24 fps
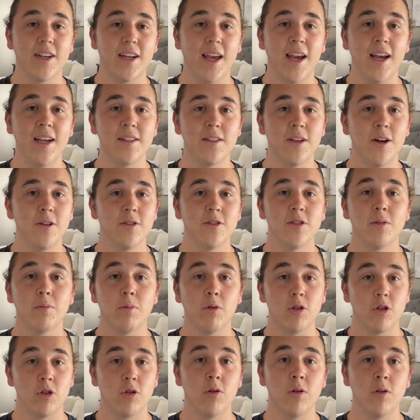case also
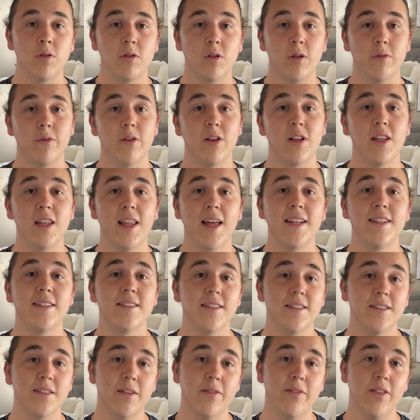protrudes over the
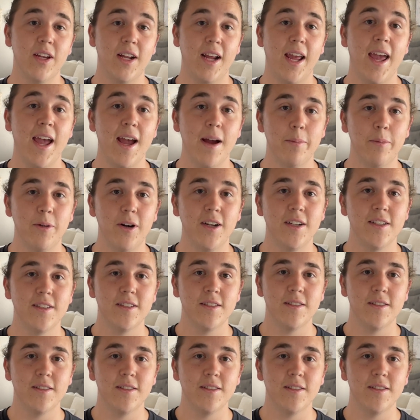lenses of the cameras.